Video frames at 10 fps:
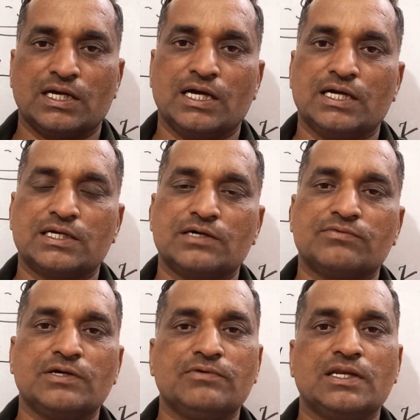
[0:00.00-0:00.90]
and
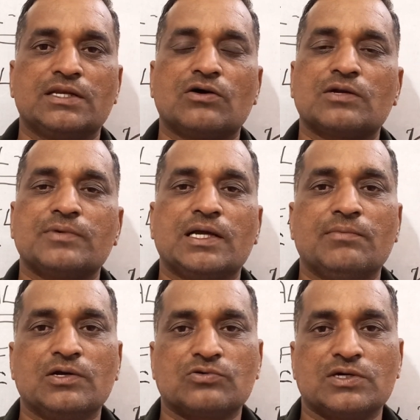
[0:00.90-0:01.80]
we will not be
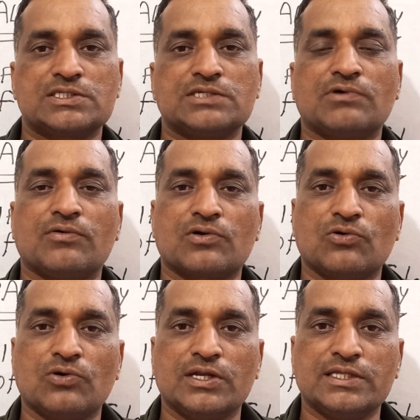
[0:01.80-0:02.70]
able to achieve our
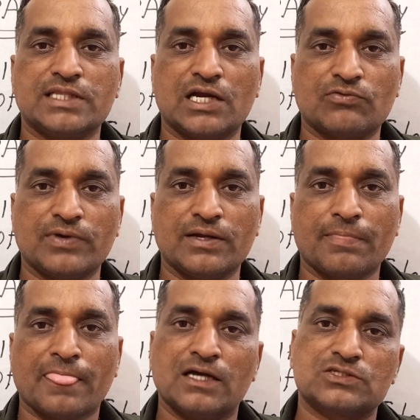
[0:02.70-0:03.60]
goal in that way.